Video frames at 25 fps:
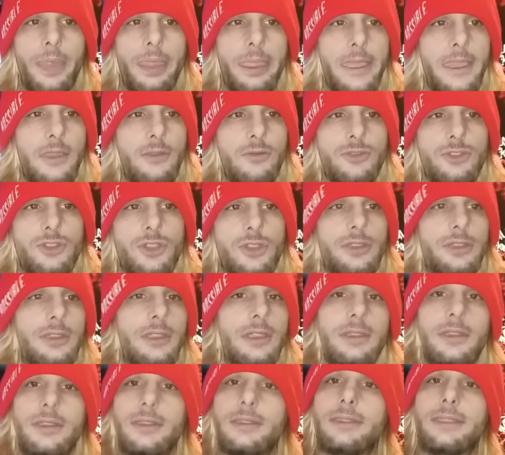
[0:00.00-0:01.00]
It was just
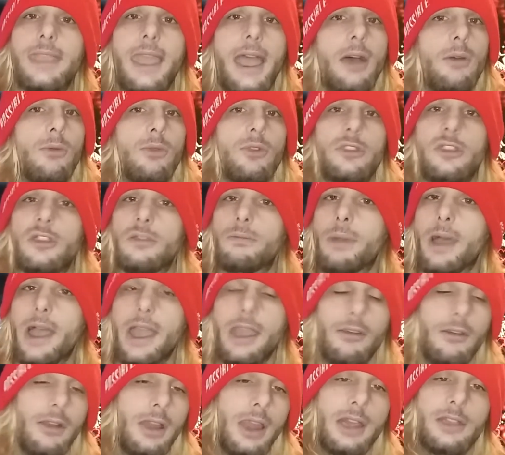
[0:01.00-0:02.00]
this downward
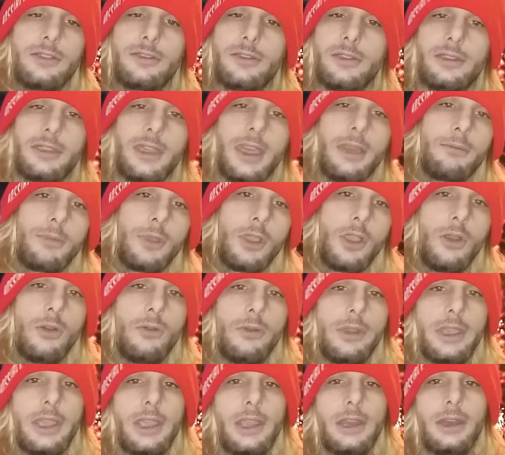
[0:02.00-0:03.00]
spiral I just kept
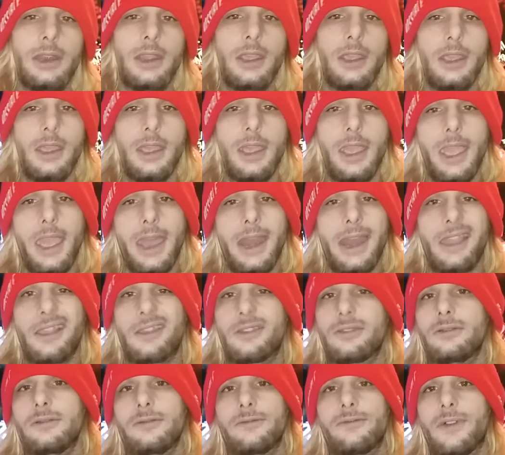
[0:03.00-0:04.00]
going in. And I
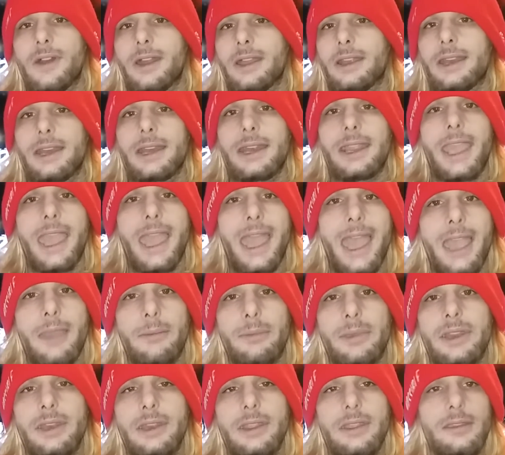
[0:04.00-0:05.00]
couldn't find any
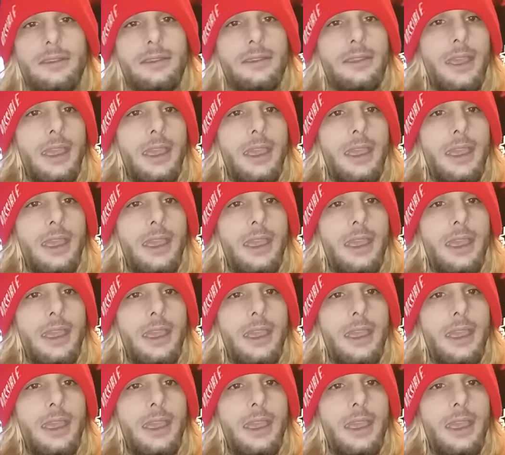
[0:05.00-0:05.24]
happiness.